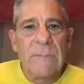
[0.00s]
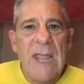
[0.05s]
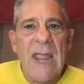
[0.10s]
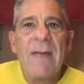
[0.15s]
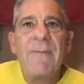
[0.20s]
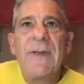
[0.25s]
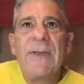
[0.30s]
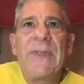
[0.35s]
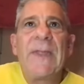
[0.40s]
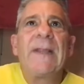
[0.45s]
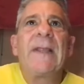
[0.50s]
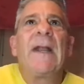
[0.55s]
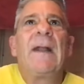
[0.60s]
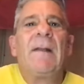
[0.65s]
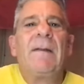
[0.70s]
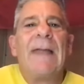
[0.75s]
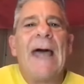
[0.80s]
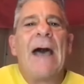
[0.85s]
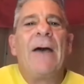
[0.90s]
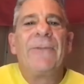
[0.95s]
everything that
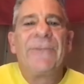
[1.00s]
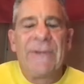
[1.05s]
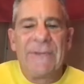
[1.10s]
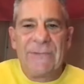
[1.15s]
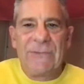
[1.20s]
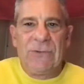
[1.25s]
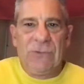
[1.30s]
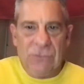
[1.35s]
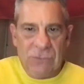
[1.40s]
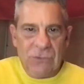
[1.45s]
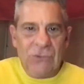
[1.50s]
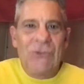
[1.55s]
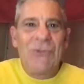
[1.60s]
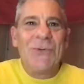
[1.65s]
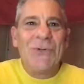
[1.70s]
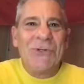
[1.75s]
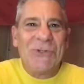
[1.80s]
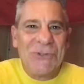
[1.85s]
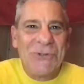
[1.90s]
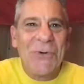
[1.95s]
allows us
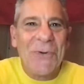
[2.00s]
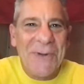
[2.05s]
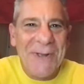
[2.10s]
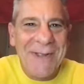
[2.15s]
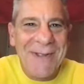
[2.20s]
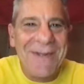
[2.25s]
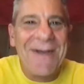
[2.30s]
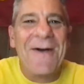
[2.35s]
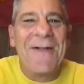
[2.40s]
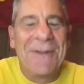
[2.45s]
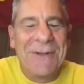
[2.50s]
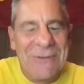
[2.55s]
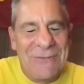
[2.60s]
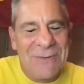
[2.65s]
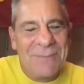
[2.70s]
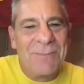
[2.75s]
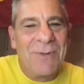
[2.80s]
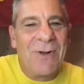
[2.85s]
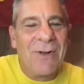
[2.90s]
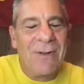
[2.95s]
to enjoy college
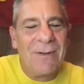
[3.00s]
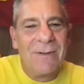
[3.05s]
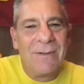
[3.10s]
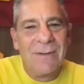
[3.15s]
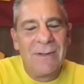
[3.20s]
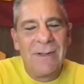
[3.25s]
football.